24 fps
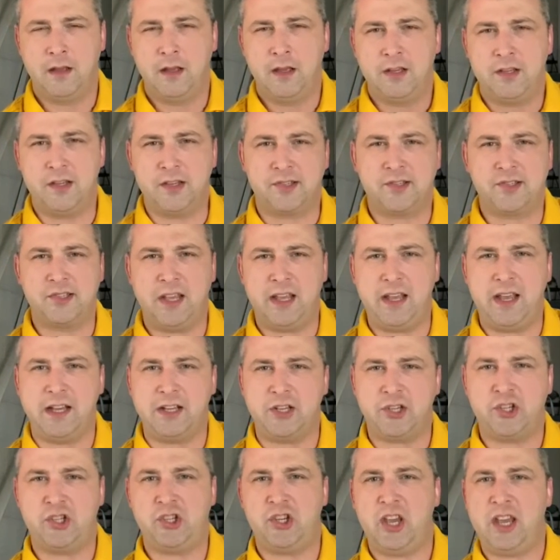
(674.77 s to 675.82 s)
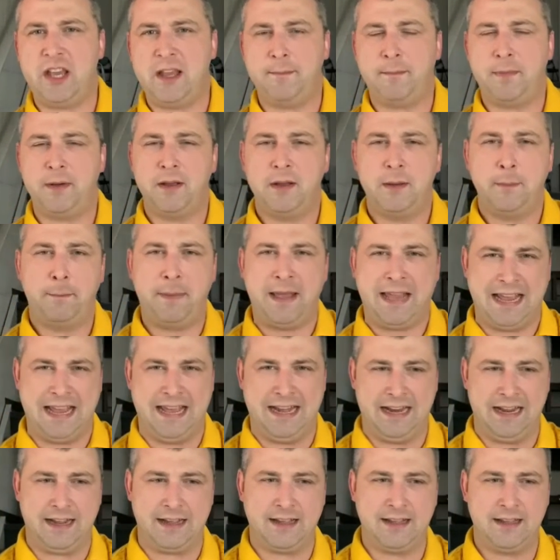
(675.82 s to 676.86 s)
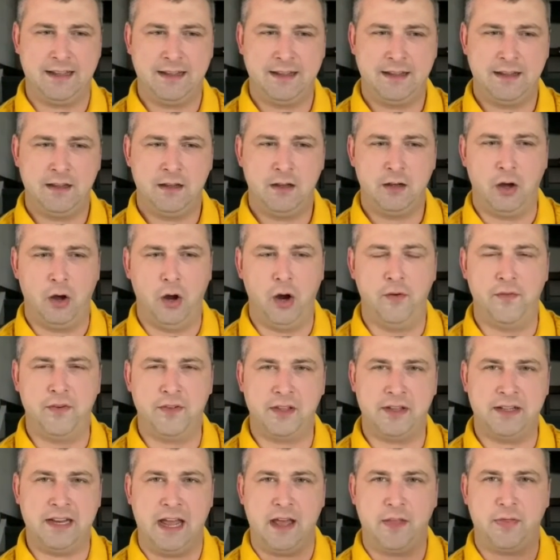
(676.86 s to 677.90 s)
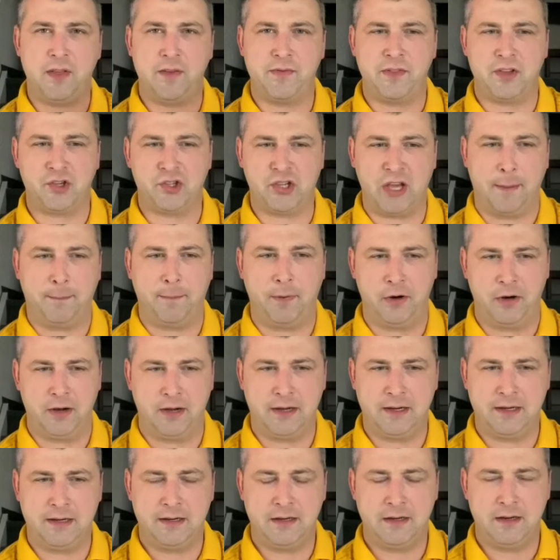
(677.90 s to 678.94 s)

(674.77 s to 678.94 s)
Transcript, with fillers: You see, as sheep panic over the death of the shepherd,